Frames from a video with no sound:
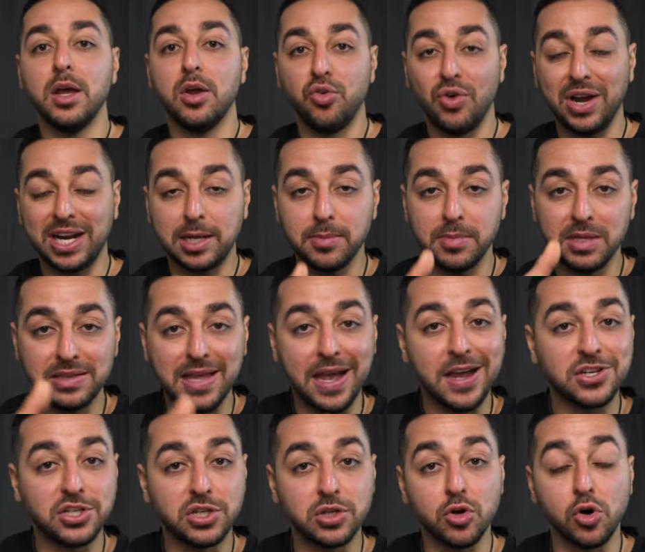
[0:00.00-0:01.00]

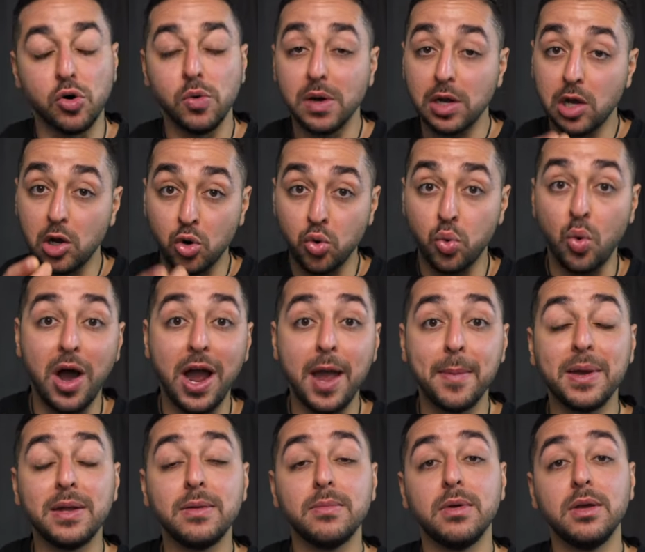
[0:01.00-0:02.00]
recommendation or
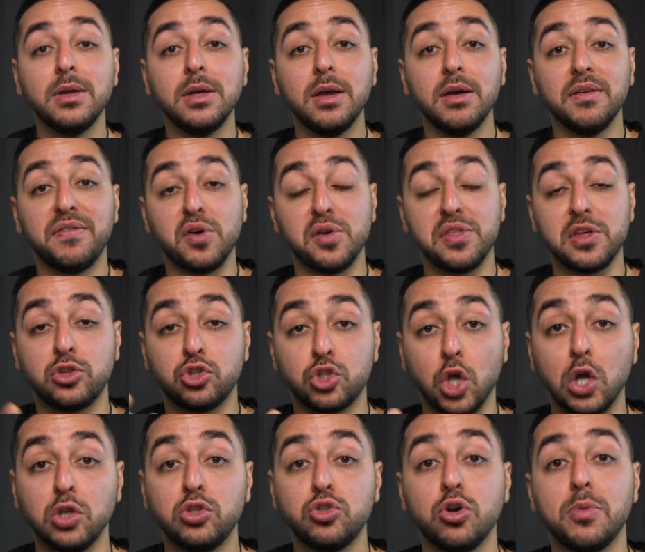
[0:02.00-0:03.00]
requirement for the
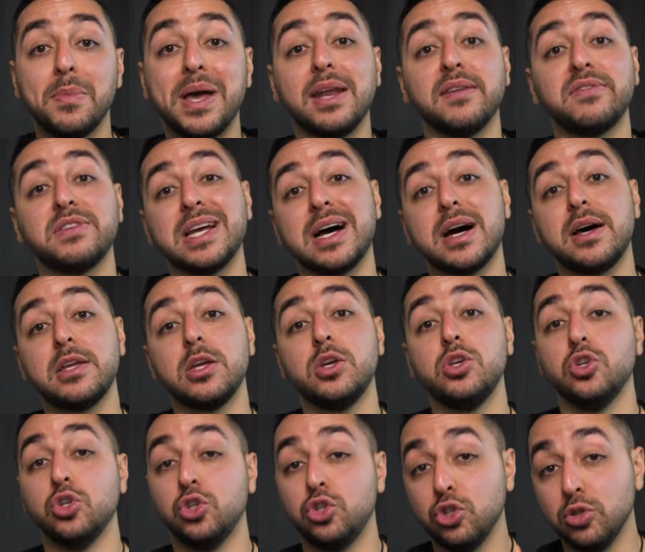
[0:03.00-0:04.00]
total amount of cardio
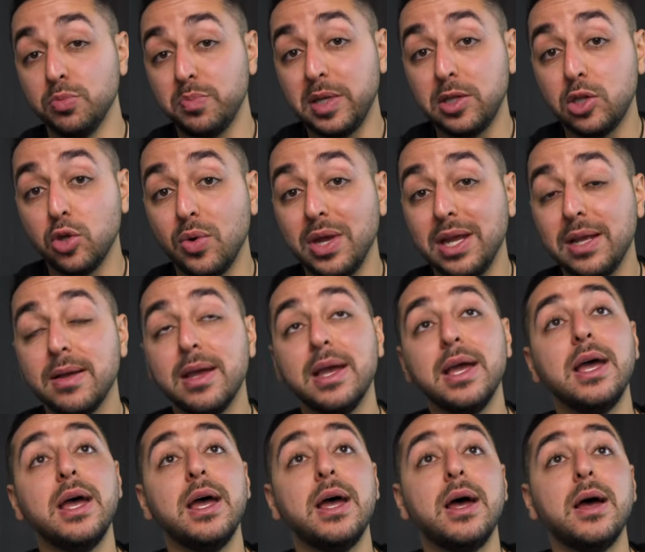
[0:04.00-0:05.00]
you should be doing.
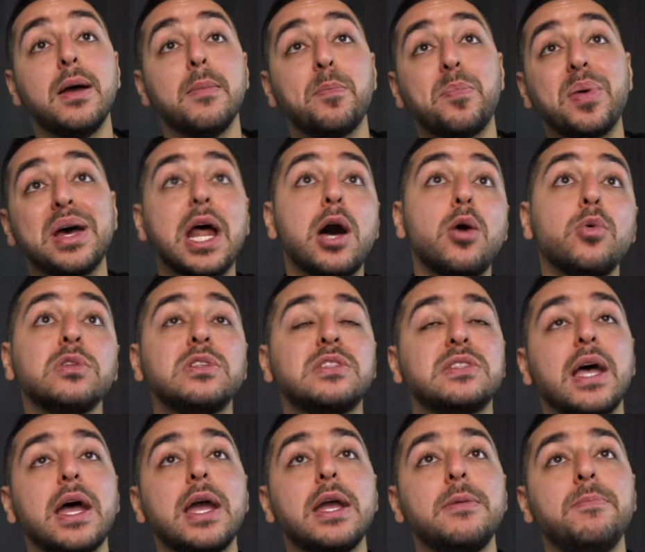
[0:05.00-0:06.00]
But I would
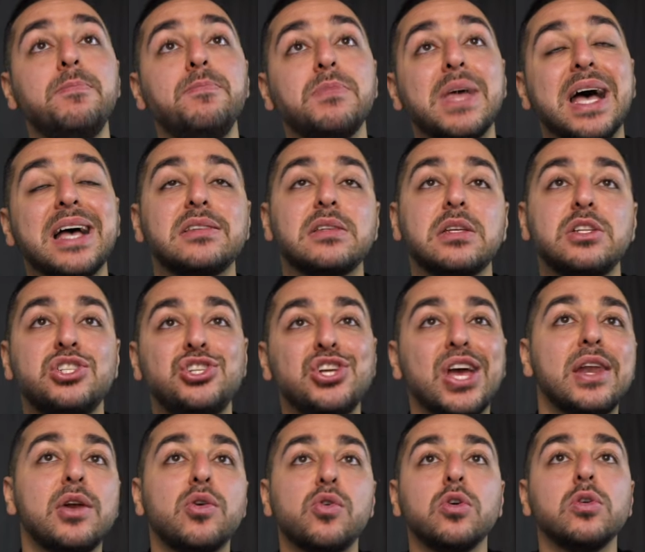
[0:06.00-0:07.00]
say, as a
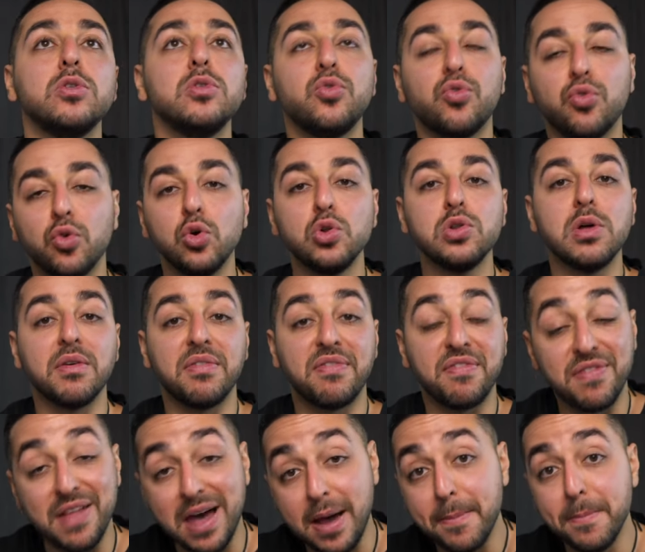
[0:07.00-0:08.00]
general rule of
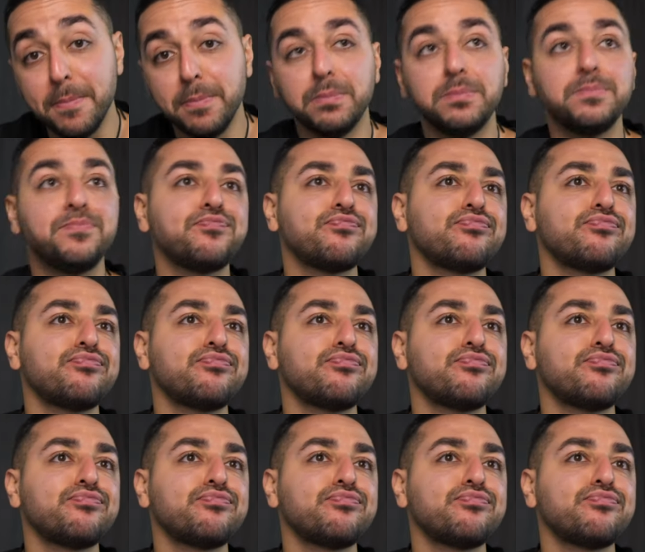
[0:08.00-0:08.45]
thumb,